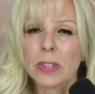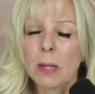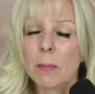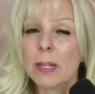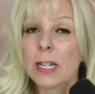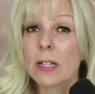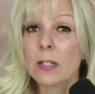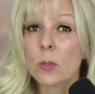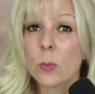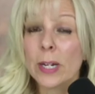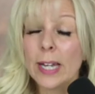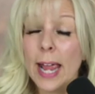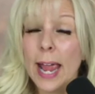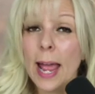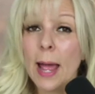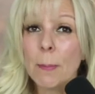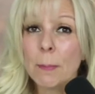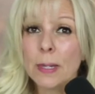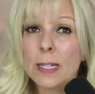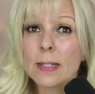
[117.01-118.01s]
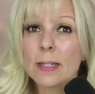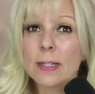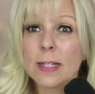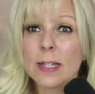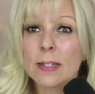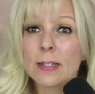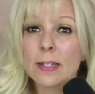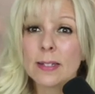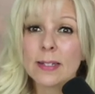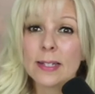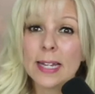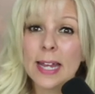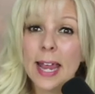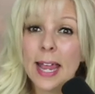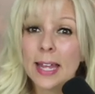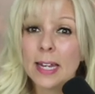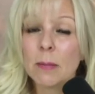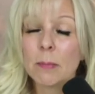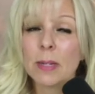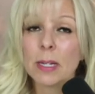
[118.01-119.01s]
Because what happens is is the
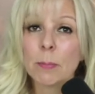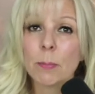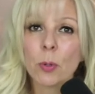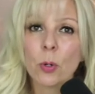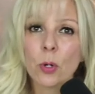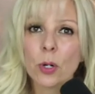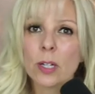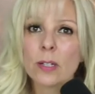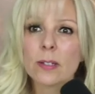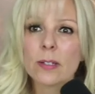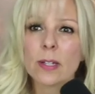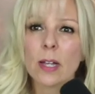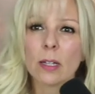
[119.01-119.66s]
enemy puts